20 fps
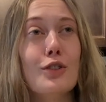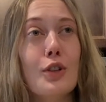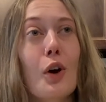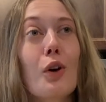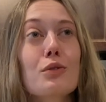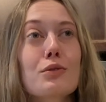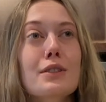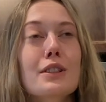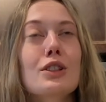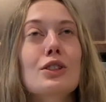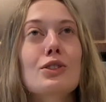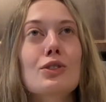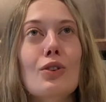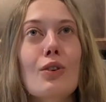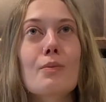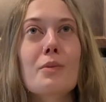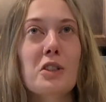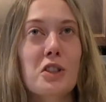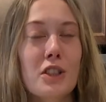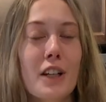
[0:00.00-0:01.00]
only so
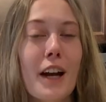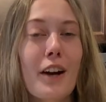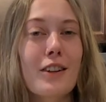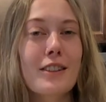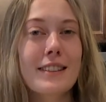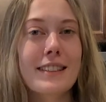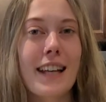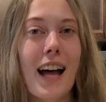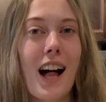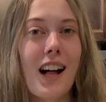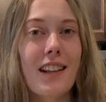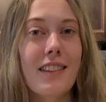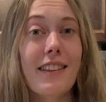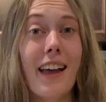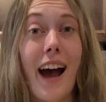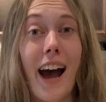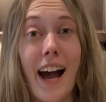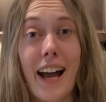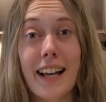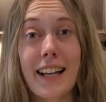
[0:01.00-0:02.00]
much carrot salad
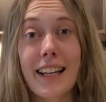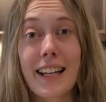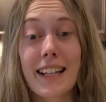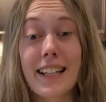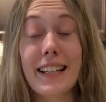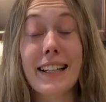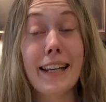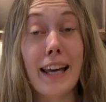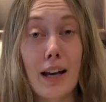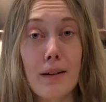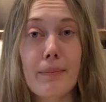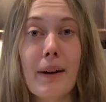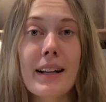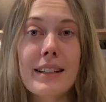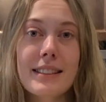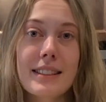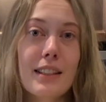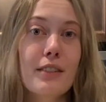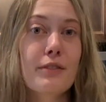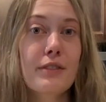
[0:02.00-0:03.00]
that I can get
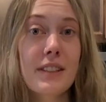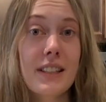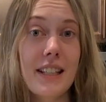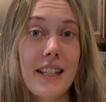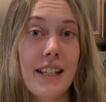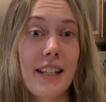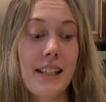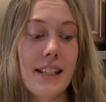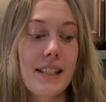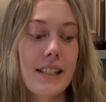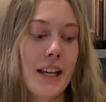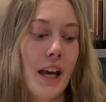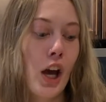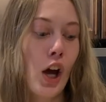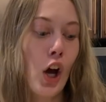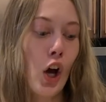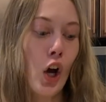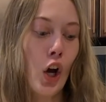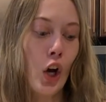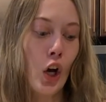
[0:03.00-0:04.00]
myself to eat.
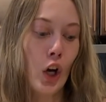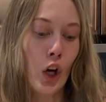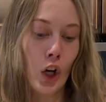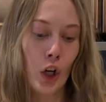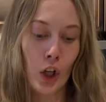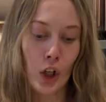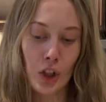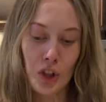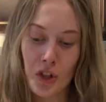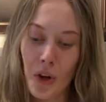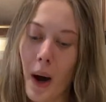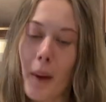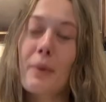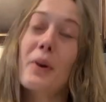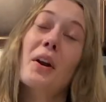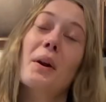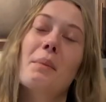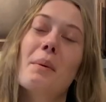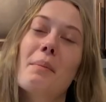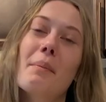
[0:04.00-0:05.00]
So I'm
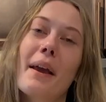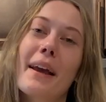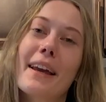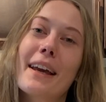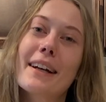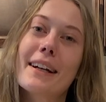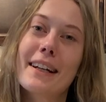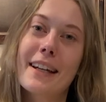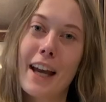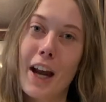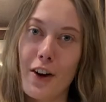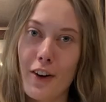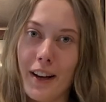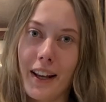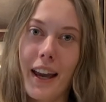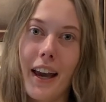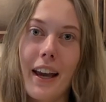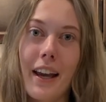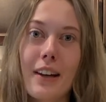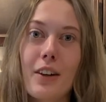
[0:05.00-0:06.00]
going to be making a carrot
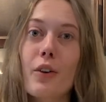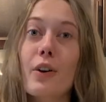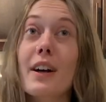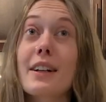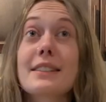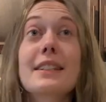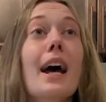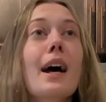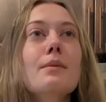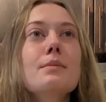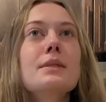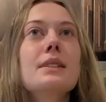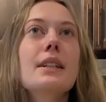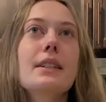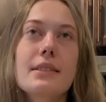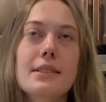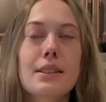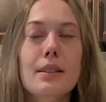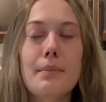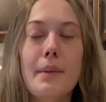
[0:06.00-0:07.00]
cake, or
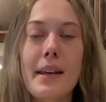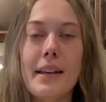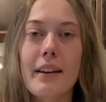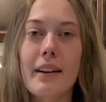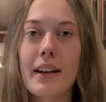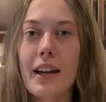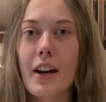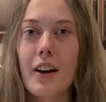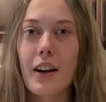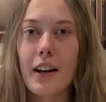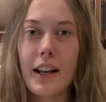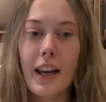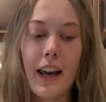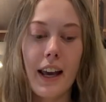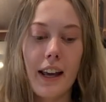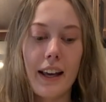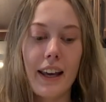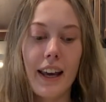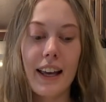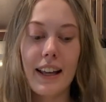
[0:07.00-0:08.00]
attempting to make a carrot
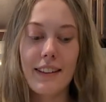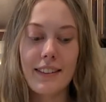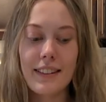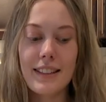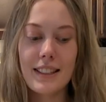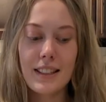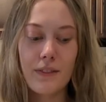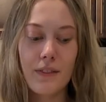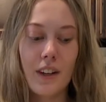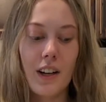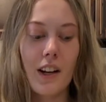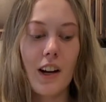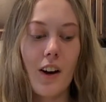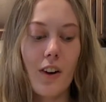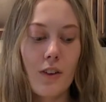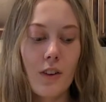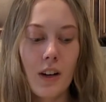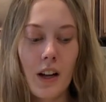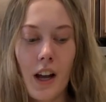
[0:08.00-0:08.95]
cake in this video.